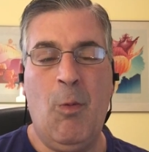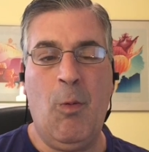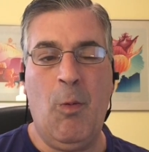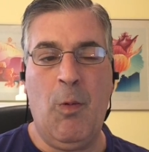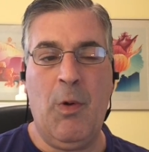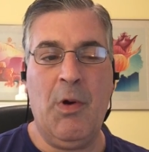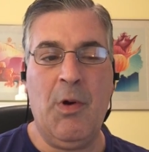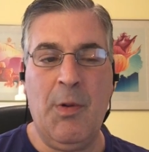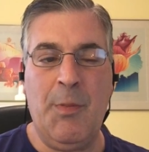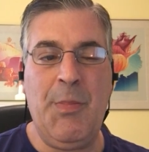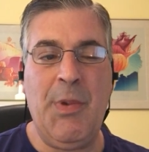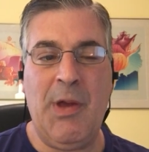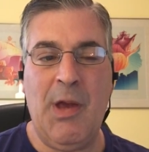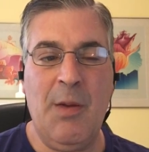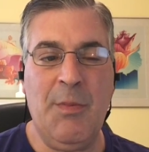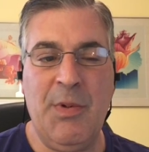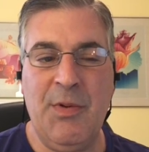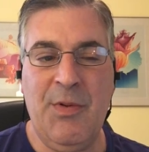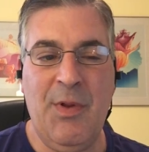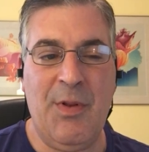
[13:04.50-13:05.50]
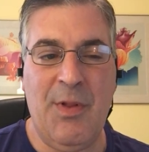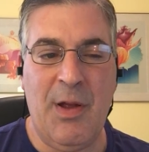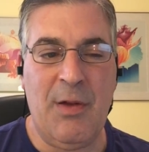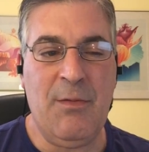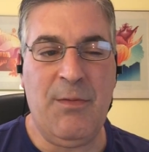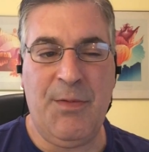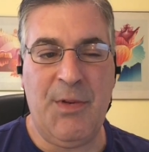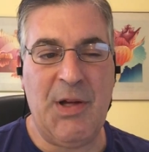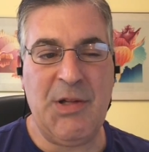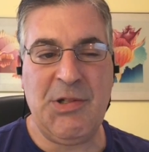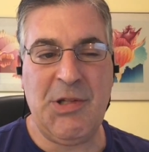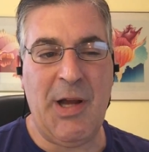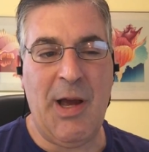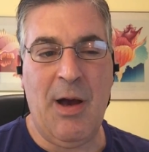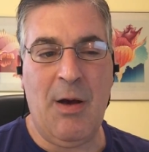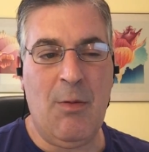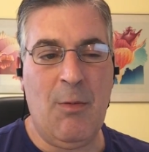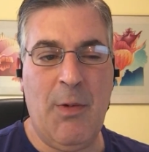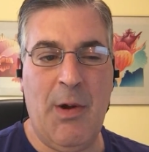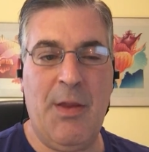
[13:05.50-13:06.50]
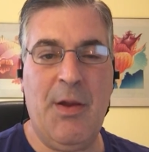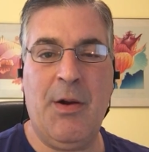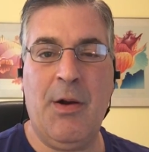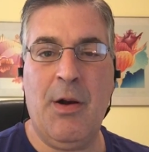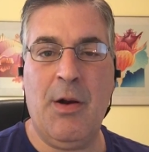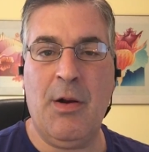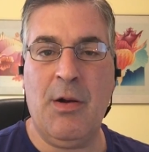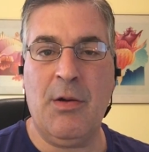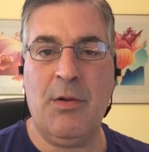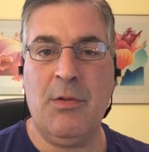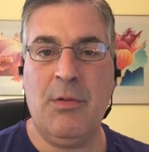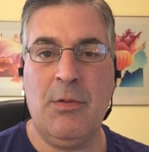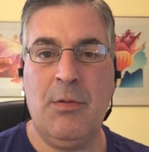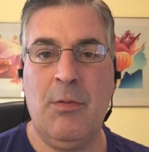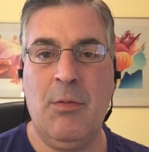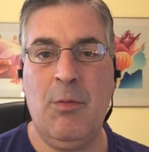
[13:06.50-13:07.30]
will be able to then flesh out whether